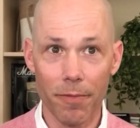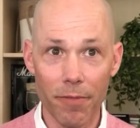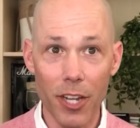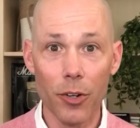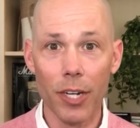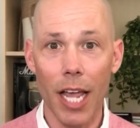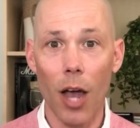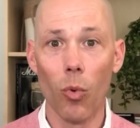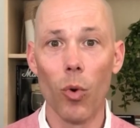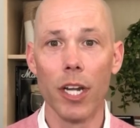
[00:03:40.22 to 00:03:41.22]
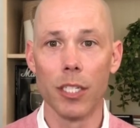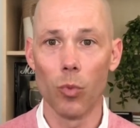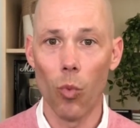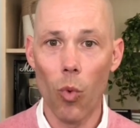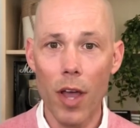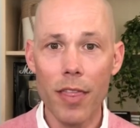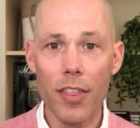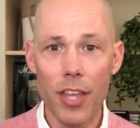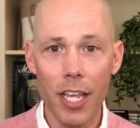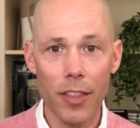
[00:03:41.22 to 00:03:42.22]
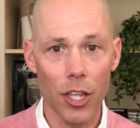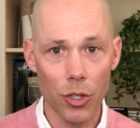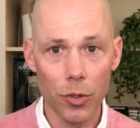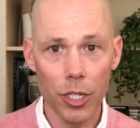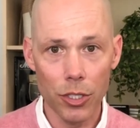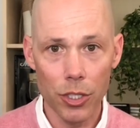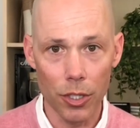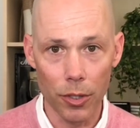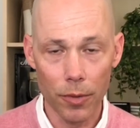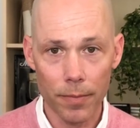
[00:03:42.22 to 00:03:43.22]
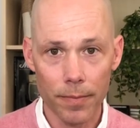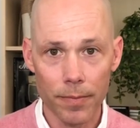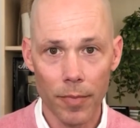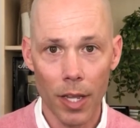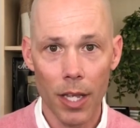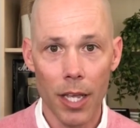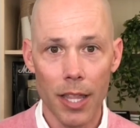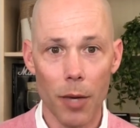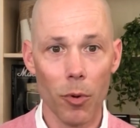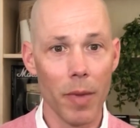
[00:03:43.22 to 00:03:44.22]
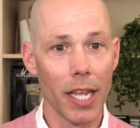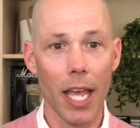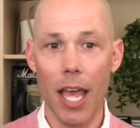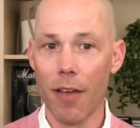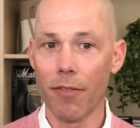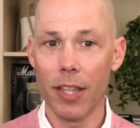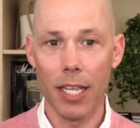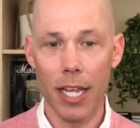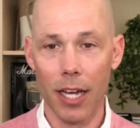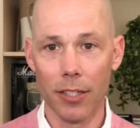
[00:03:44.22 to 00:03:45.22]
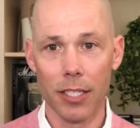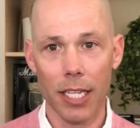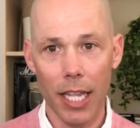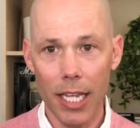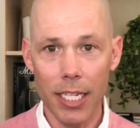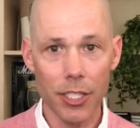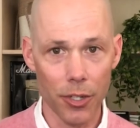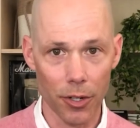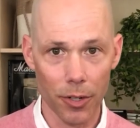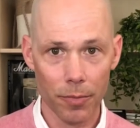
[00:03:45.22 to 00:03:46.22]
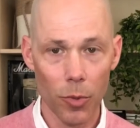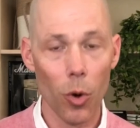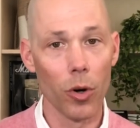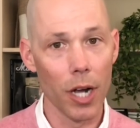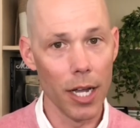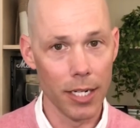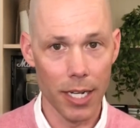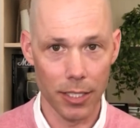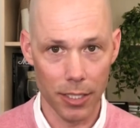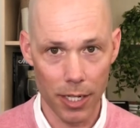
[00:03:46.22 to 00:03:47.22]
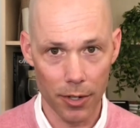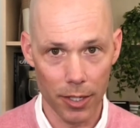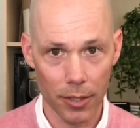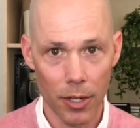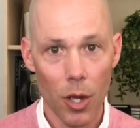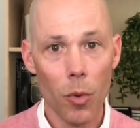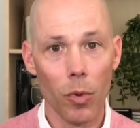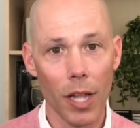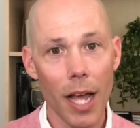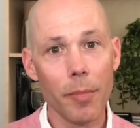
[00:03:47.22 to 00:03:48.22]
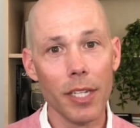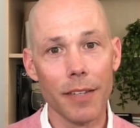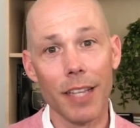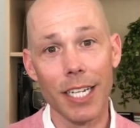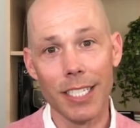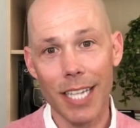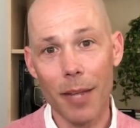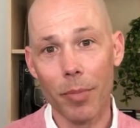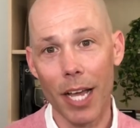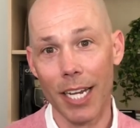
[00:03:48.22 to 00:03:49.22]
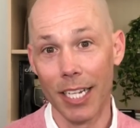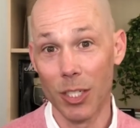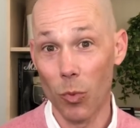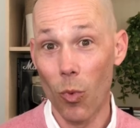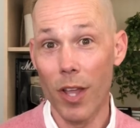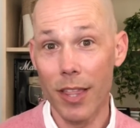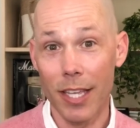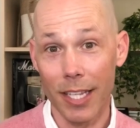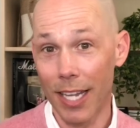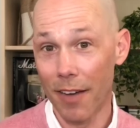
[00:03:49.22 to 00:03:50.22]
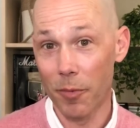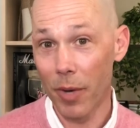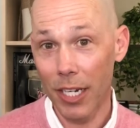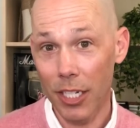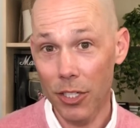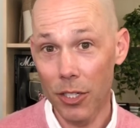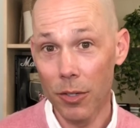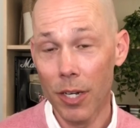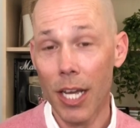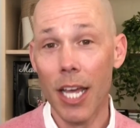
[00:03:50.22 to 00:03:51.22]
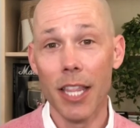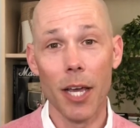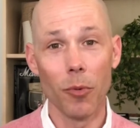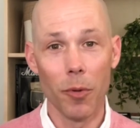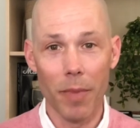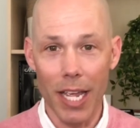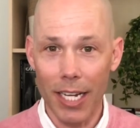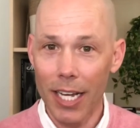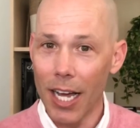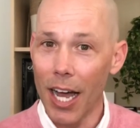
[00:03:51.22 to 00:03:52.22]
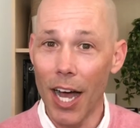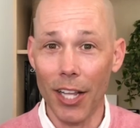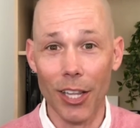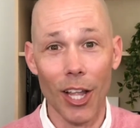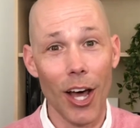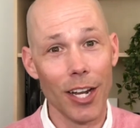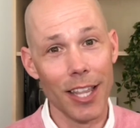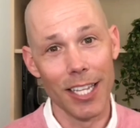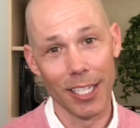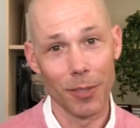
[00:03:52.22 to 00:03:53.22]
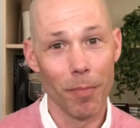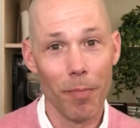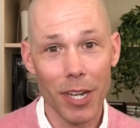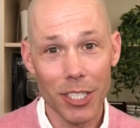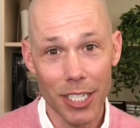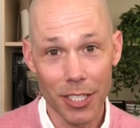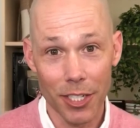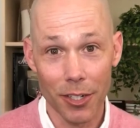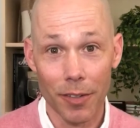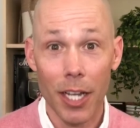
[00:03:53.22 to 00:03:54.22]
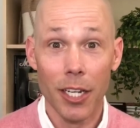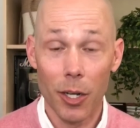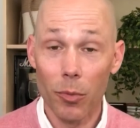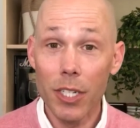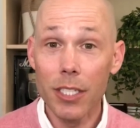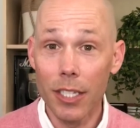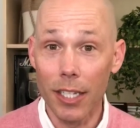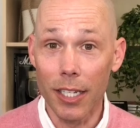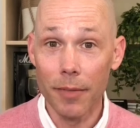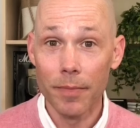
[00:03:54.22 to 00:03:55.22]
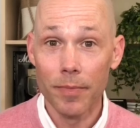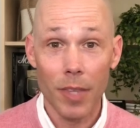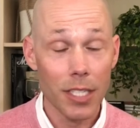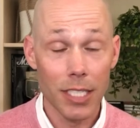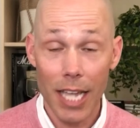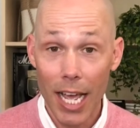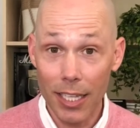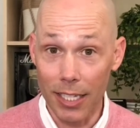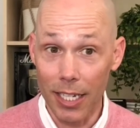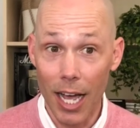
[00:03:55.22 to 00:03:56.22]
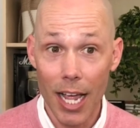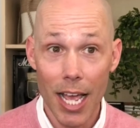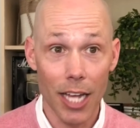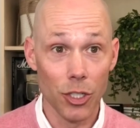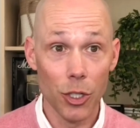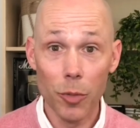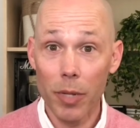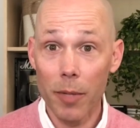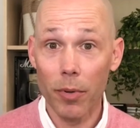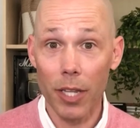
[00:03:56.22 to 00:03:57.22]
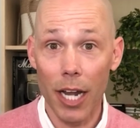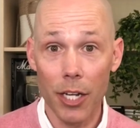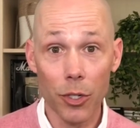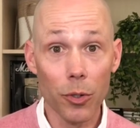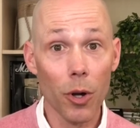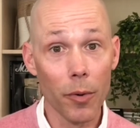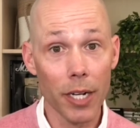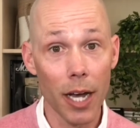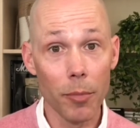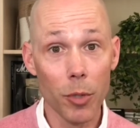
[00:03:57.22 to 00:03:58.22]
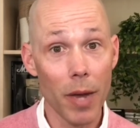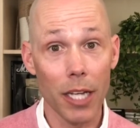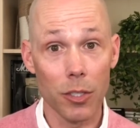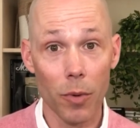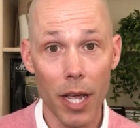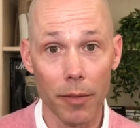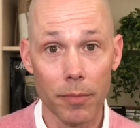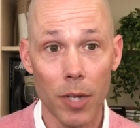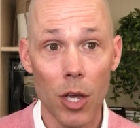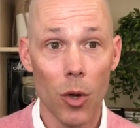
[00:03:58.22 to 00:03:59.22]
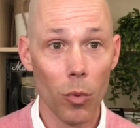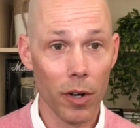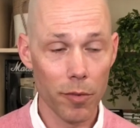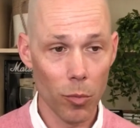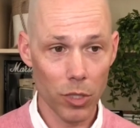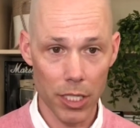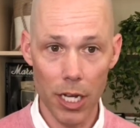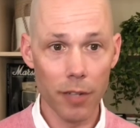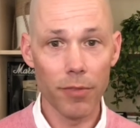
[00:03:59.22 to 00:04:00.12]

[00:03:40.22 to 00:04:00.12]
figuring out what is one thing that you can do that will make everything else easier or unnecessary. Well, I believe that estate planning is one thing that everybody can do that will make a lot of things much easier. Now, recently, sadly, I had two people that I knew growing up who passed away. One of them was a young